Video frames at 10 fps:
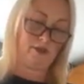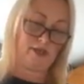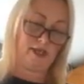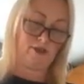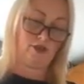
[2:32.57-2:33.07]

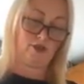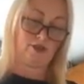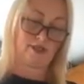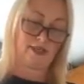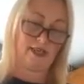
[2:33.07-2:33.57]
Again, you
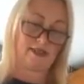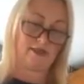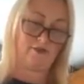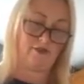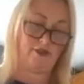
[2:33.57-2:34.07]
can select
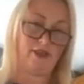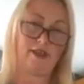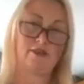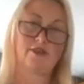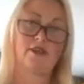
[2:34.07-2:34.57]
different
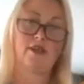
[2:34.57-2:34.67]
things